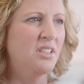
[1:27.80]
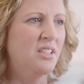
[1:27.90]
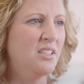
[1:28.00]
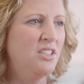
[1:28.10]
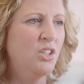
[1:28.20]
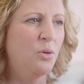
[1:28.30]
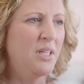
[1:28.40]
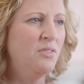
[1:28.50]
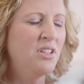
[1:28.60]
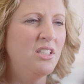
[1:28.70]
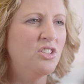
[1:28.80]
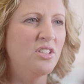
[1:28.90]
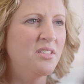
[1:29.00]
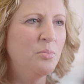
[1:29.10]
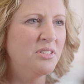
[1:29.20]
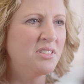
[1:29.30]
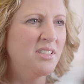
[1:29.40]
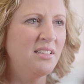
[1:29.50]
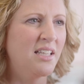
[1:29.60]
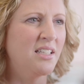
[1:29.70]
the, you know, even the, the simplest
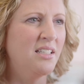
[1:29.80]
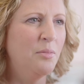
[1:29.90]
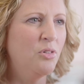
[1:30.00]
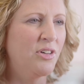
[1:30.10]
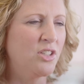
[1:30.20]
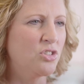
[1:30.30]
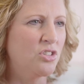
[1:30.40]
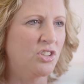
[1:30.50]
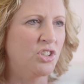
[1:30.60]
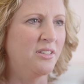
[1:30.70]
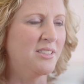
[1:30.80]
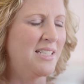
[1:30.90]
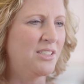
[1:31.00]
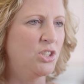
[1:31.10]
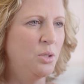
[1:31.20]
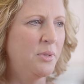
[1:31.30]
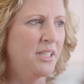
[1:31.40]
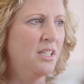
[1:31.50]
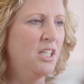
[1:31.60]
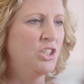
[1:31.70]
thing like the nipple reconstruction, the
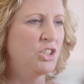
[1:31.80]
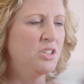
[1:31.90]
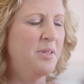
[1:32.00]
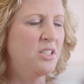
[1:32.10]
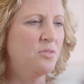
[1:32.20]
tattooing, just makes